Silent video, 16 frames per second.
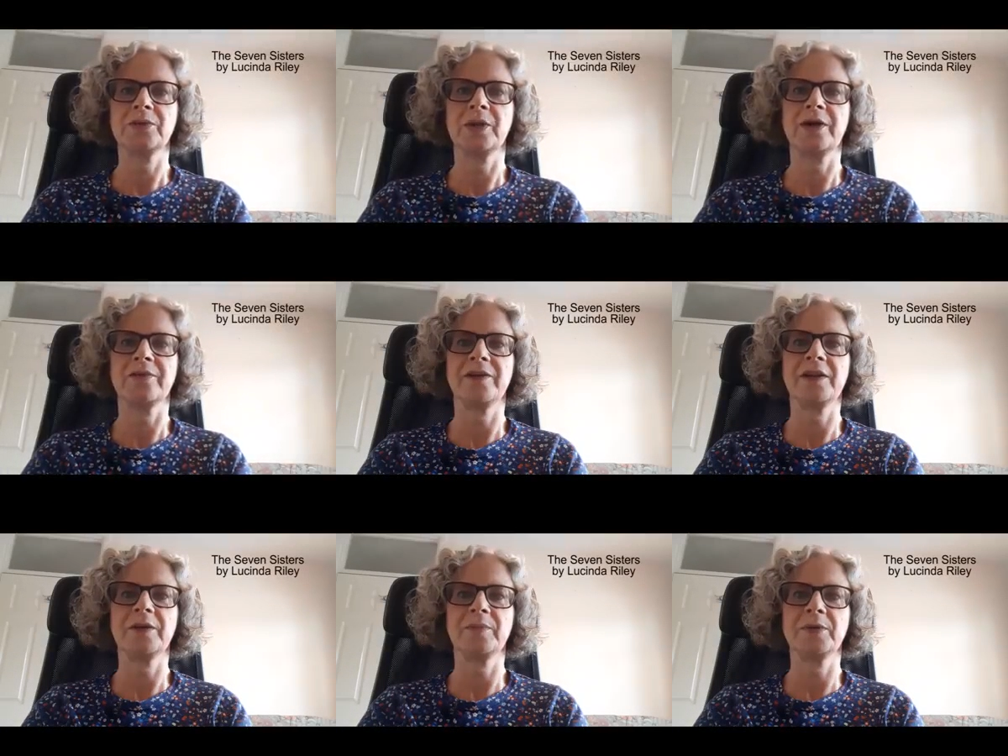we have
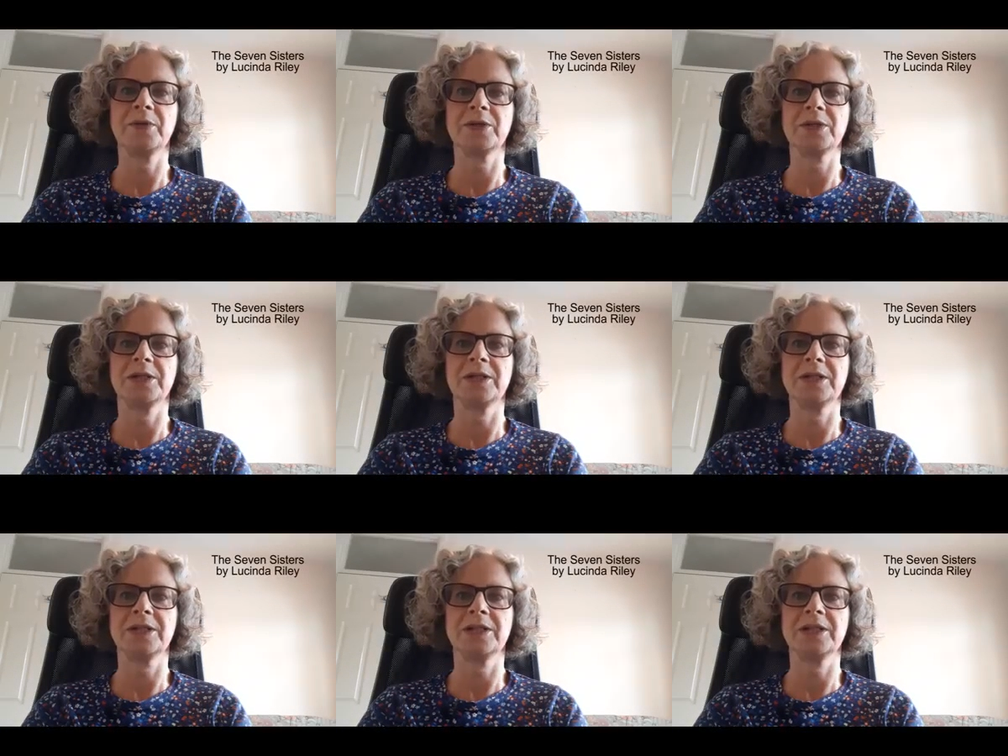other books
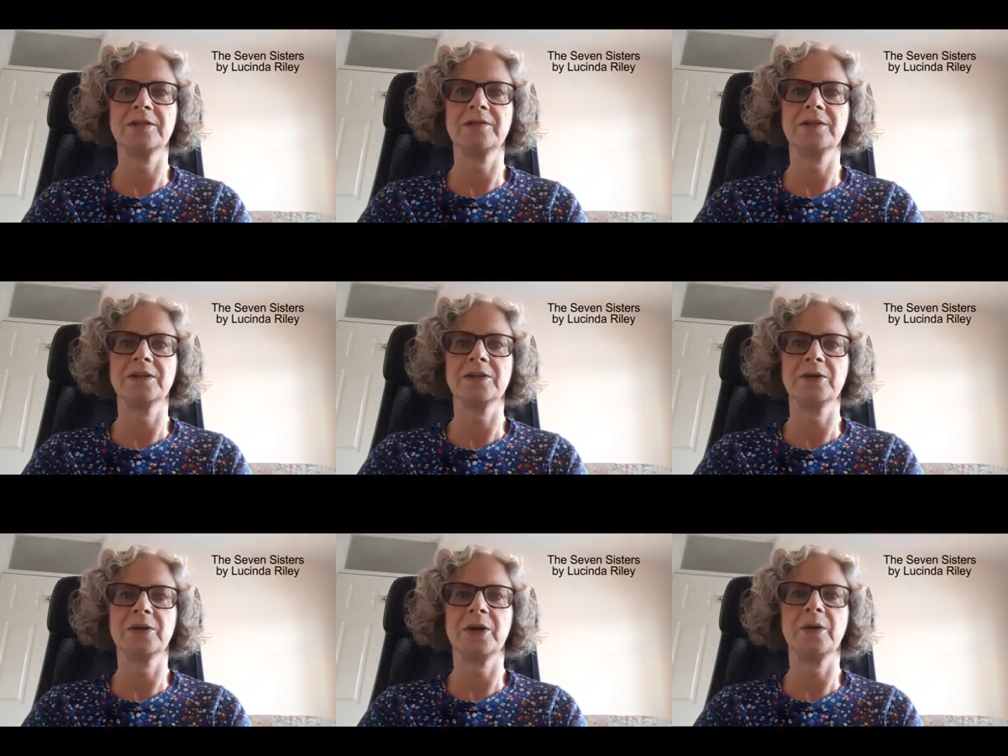in the
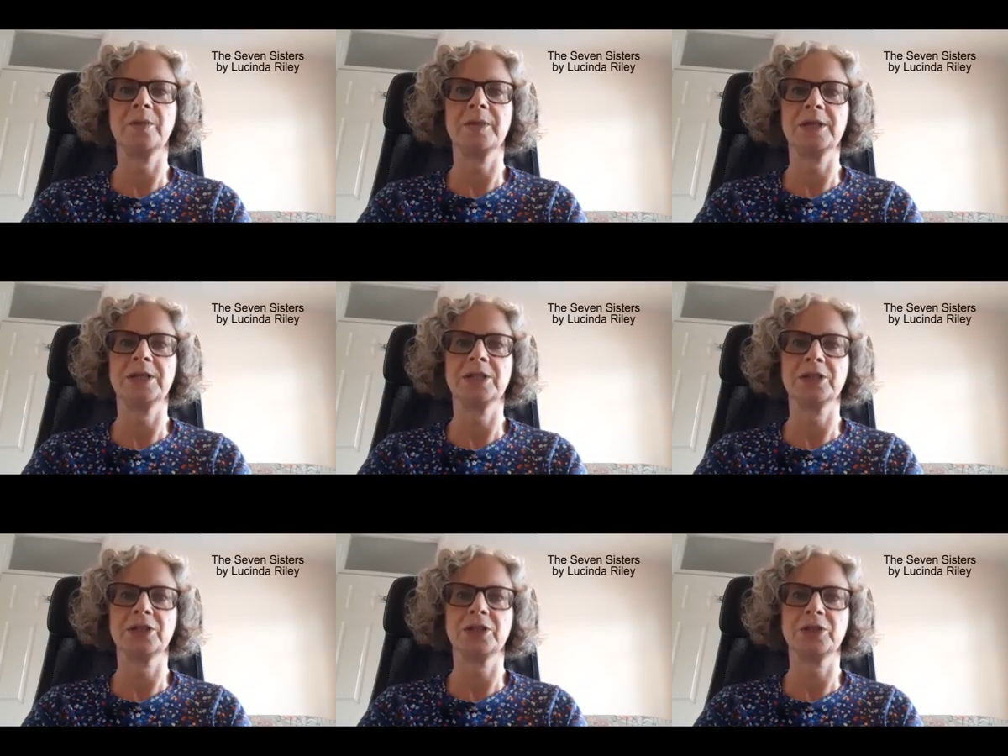series on RB
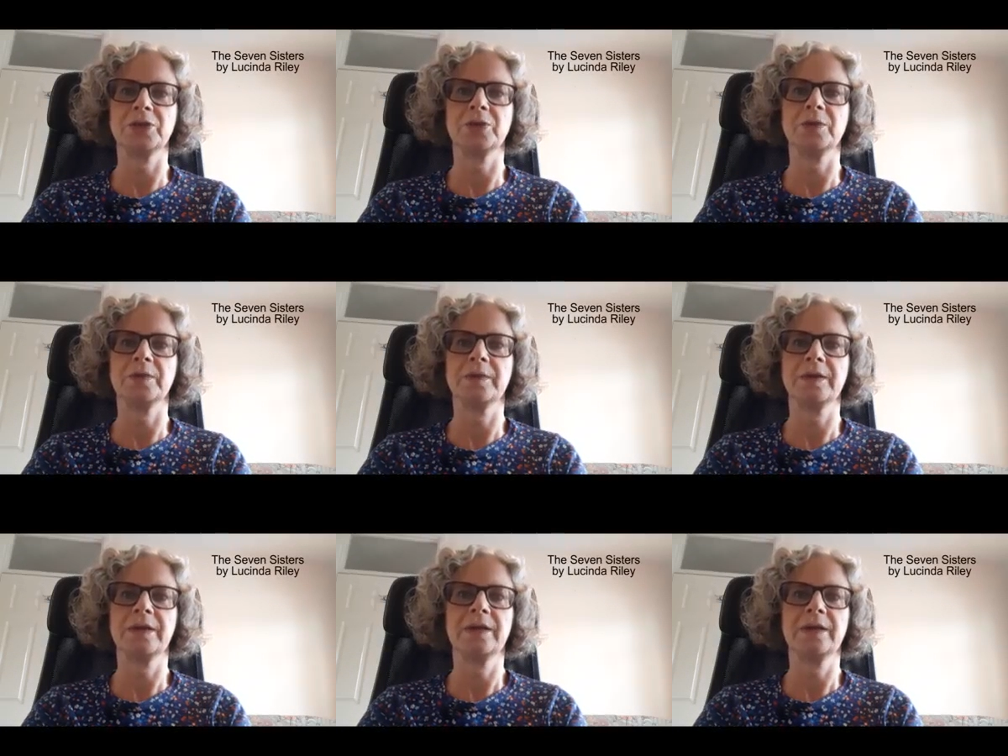Digital,